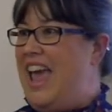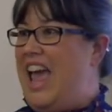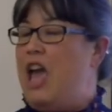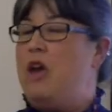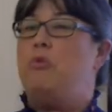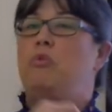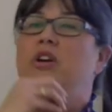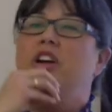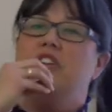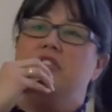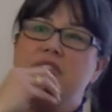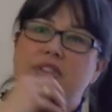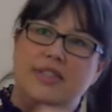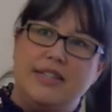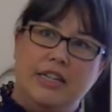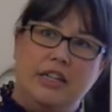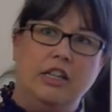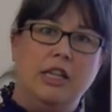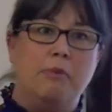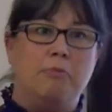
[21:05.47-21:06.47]
And we are
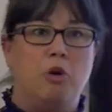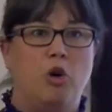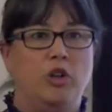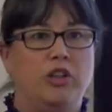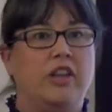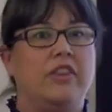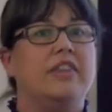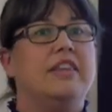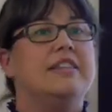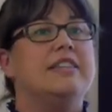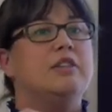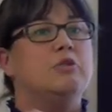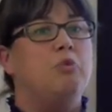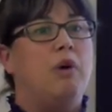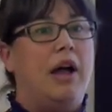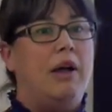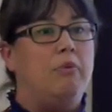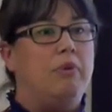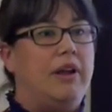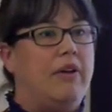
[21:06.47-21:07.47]
still upholding. This is
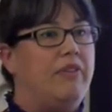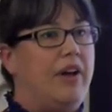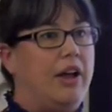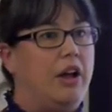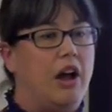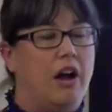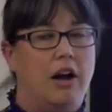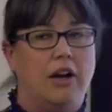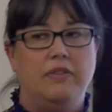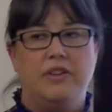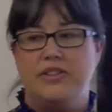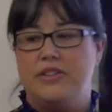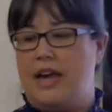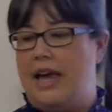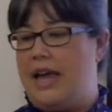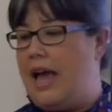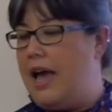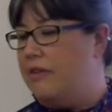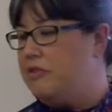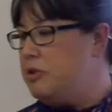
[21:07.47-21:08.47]
why, when if I harvest, I
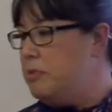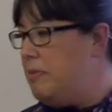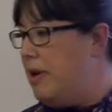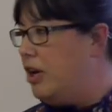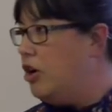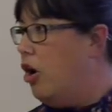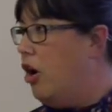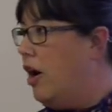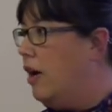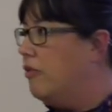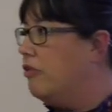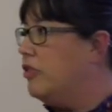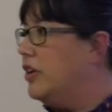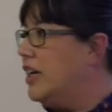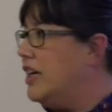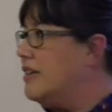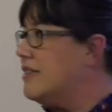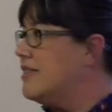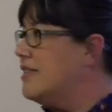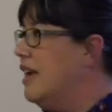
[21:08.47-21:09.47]
have to make
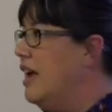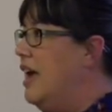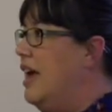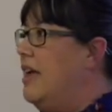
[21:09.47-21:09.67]
offerings.